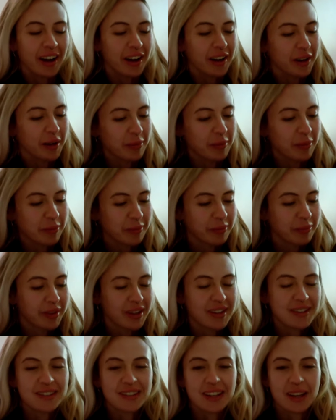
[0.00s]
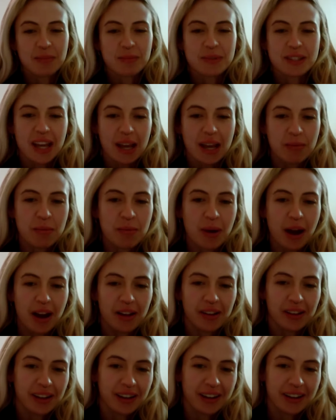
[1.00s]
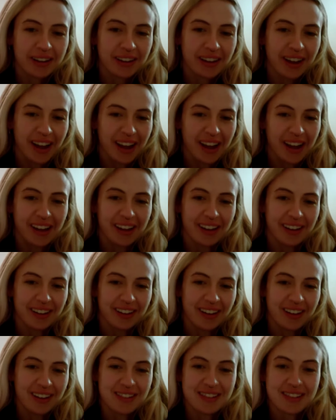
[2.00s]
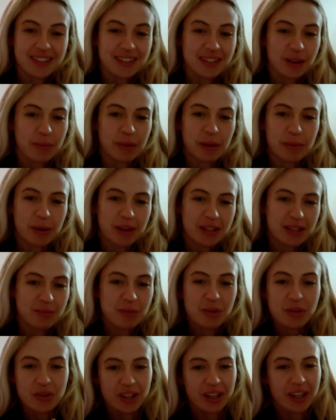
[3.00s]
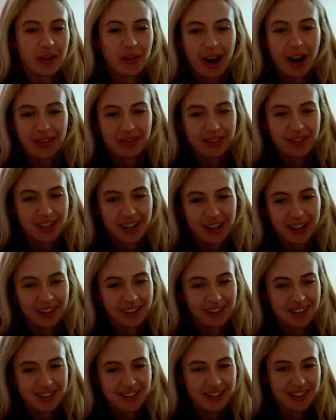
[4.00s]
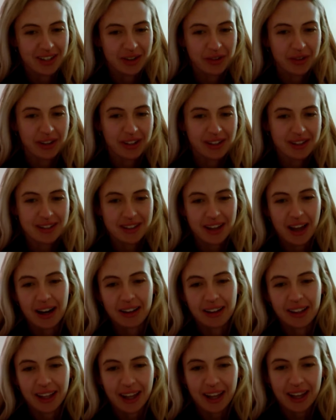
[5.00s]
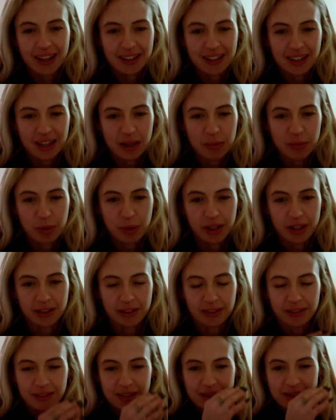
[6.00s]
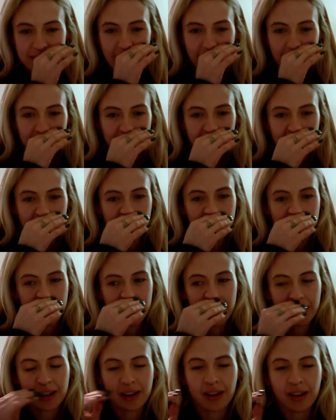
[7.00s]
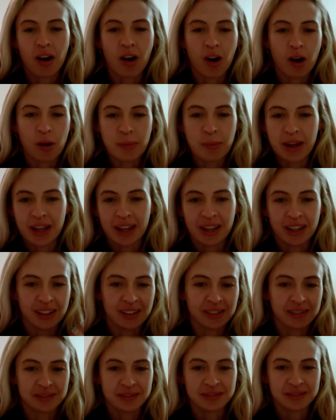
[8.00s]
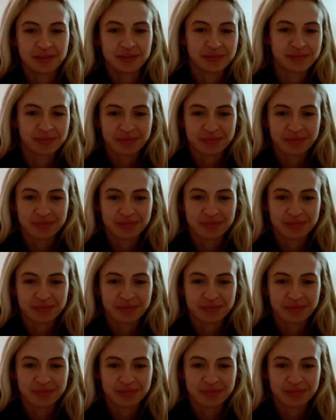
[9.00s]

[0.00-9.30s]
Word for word: um, his name's Tame Impala, and it's some of the best music. Oh. You'll have to take a listen to it. It's kind of like okay. indie, but oh, psychedelic, oh, yeah. calming.